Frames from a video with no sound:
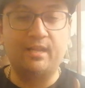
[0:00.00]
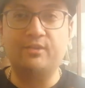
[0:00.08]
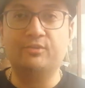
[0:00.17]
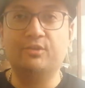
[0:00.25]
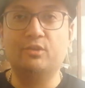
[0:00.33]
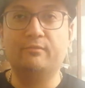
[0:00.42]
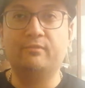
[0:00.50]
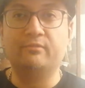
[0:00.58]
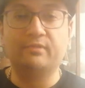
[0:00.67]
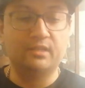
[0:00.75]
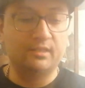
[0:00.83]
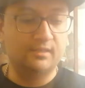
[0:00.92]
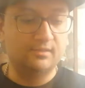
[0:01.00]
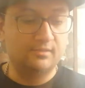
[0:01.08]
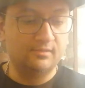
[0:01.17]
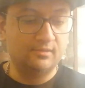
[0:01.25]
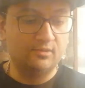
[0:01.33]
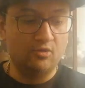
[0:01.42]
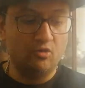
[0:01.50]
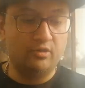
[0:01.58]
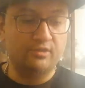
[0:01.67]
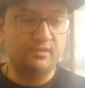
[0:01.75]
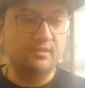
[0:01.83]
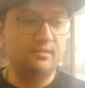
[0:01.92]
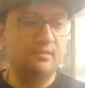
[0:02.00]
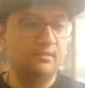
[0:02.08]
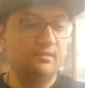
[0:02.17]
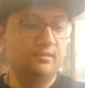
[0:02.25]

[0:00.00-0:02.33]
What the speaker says: I don't know if it really is, or it's just,